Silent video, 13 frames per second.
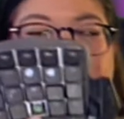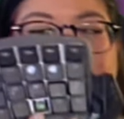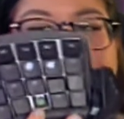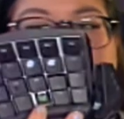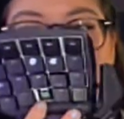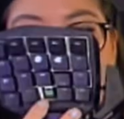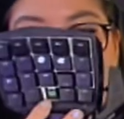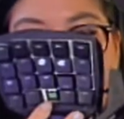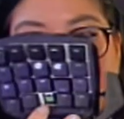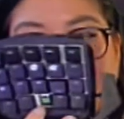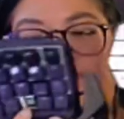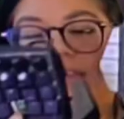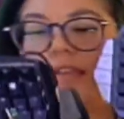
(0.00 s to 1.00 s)
you can't really,
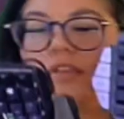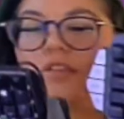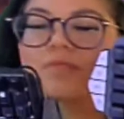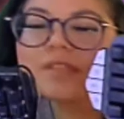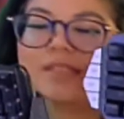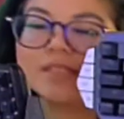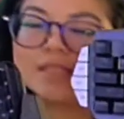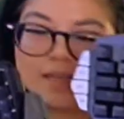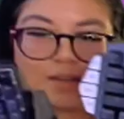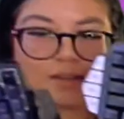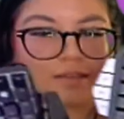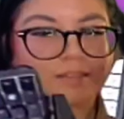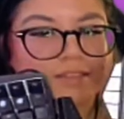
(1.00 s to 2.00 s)
you could see
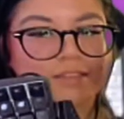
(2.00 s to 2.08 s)
it.